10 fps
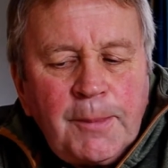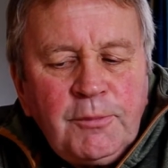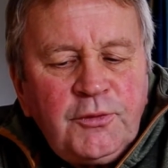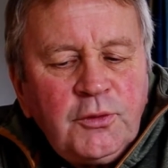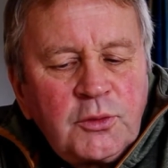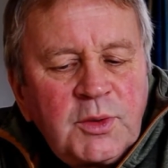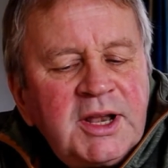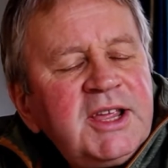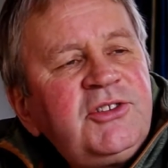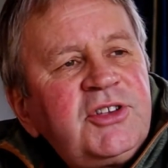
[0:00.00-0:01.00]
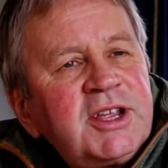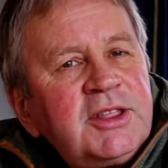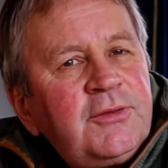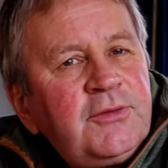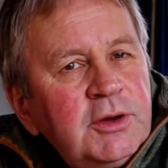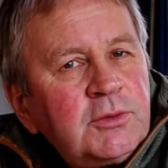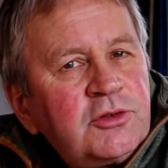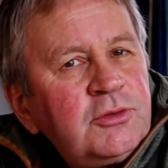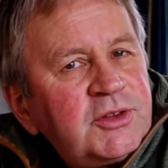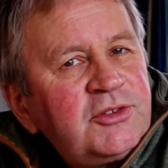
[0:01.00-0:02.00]
before releasing the
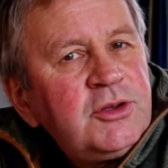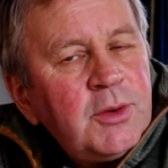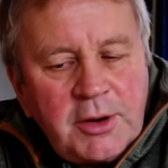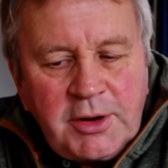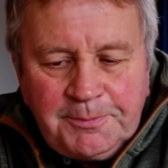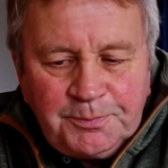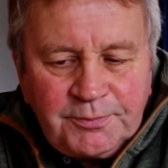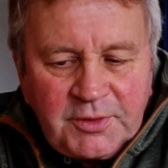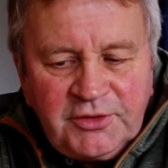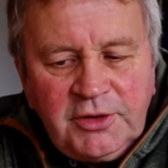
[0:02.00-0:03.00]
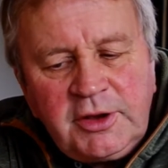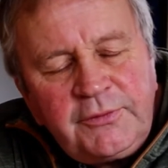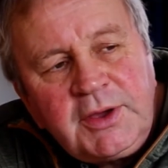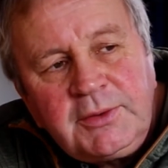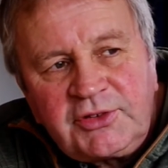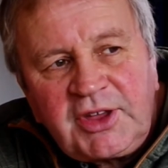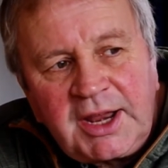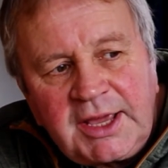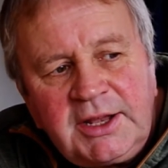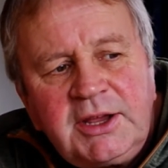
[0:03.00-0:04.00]
field to its new owner. So that if he was
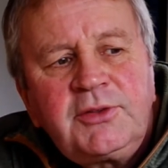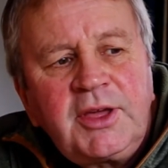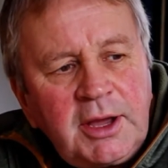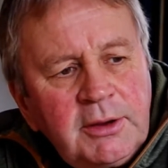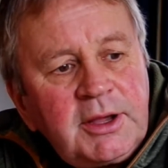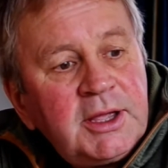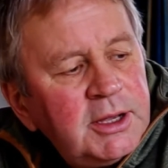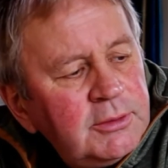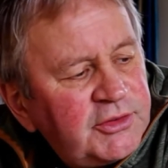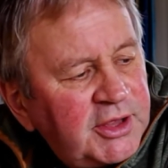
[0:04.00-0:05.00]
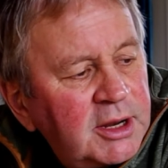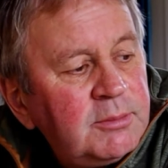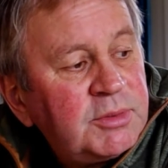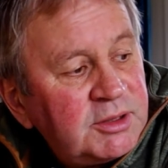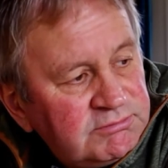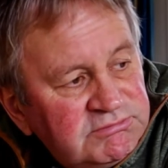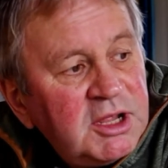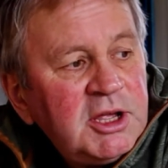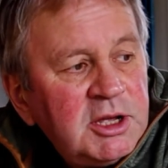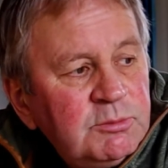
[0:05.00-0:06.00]
selling it, he'd think, okay, yeah, I'll sell it, but
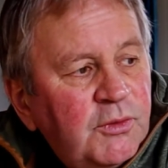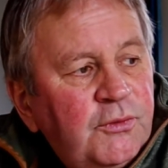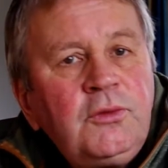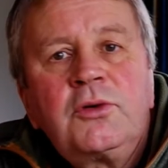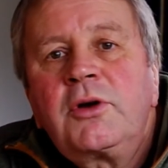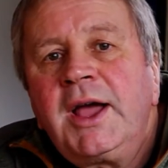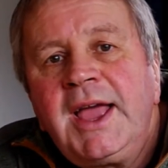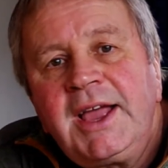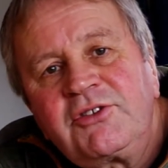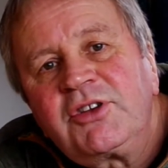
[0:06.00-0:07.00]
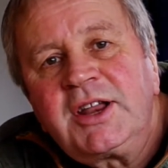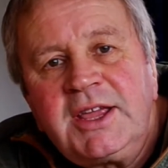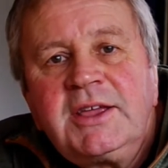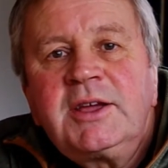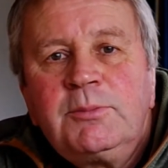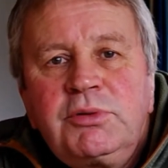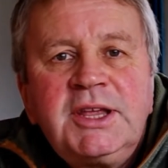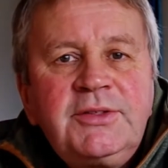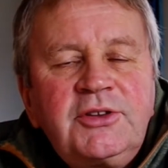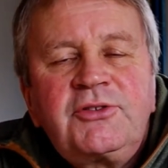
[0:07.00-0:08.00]
before I actually
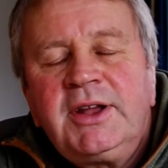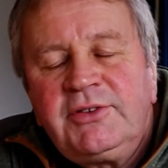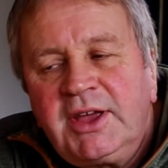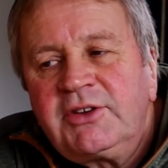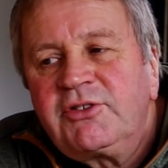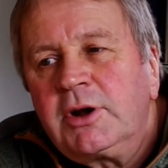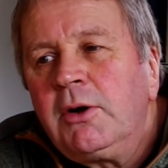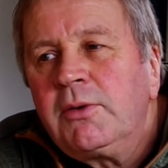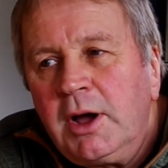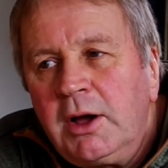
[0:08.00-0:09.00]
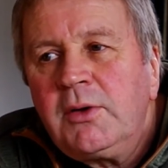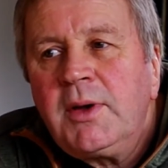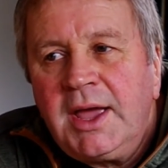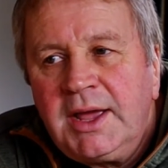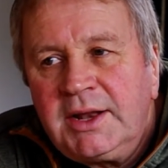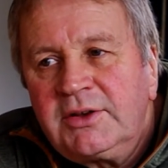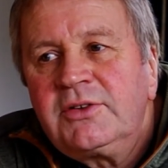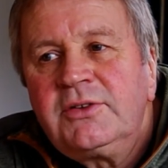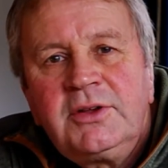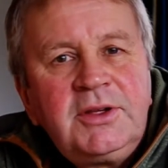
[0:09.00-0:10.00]
complete the transaction, I'll go and
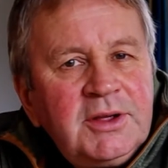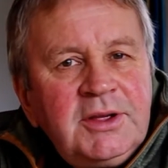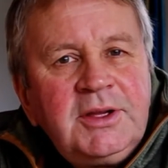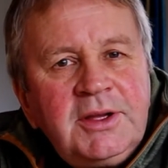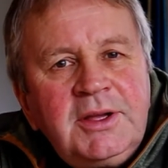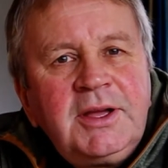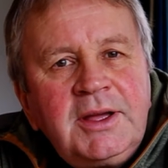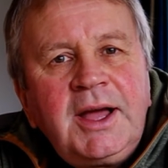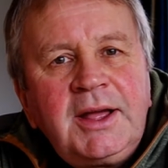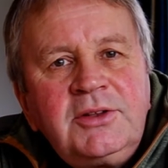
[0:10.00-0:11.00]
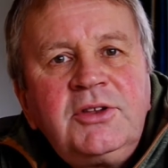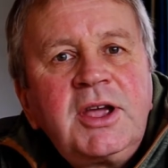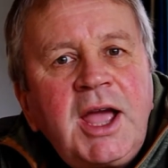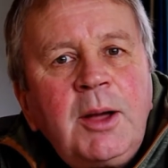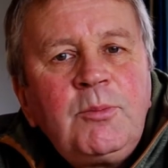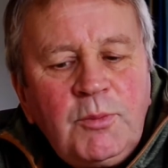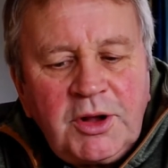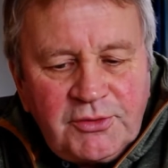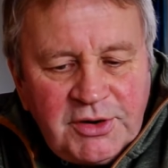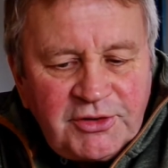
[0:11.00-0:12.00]
dig up my
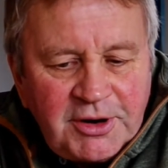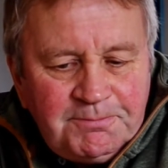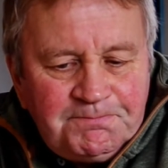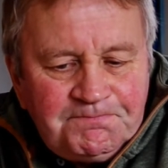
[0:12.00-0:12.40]
treasure.